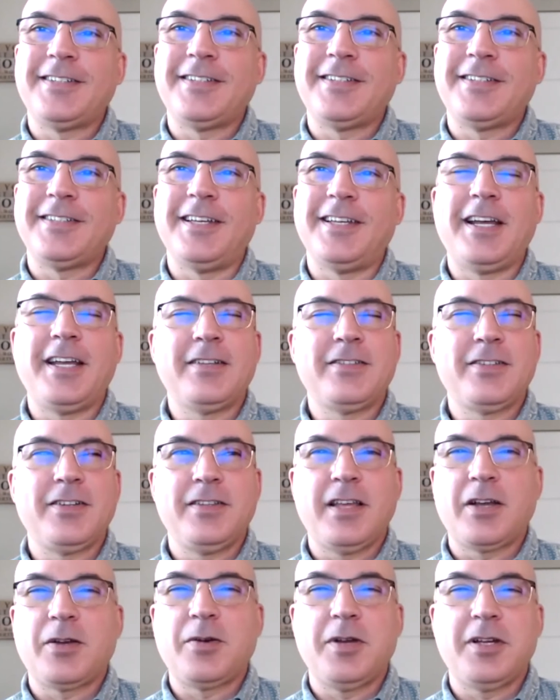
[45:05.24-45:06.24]
I answer
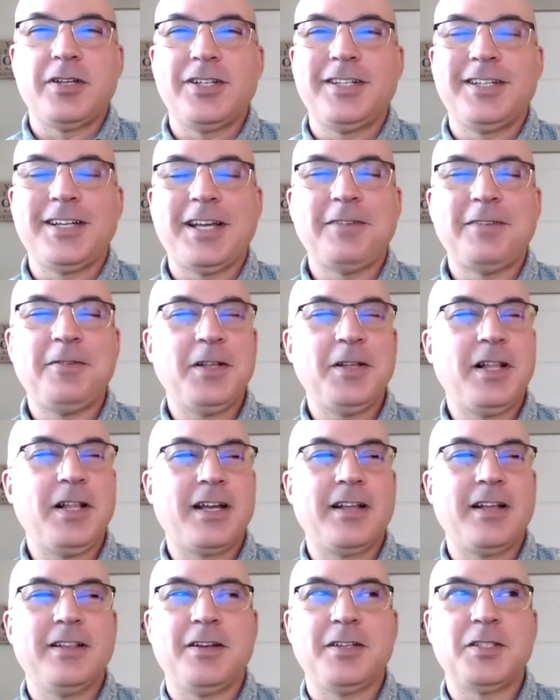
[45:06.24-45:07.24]
that question? I feel like
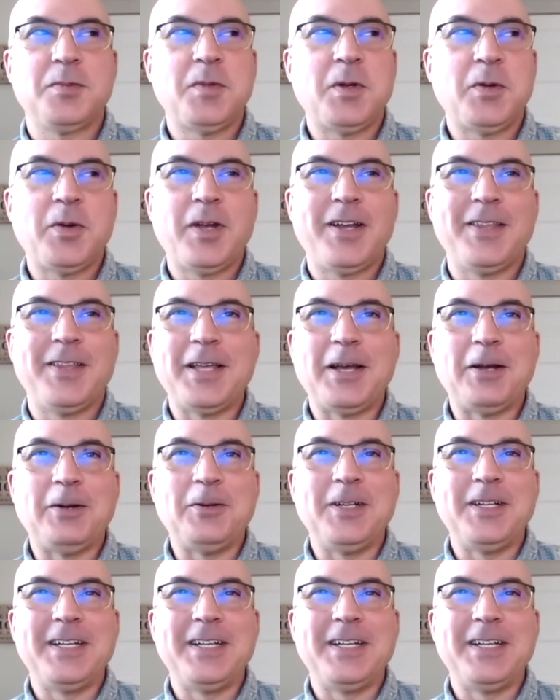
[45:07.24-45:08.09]
I lost my way on that one.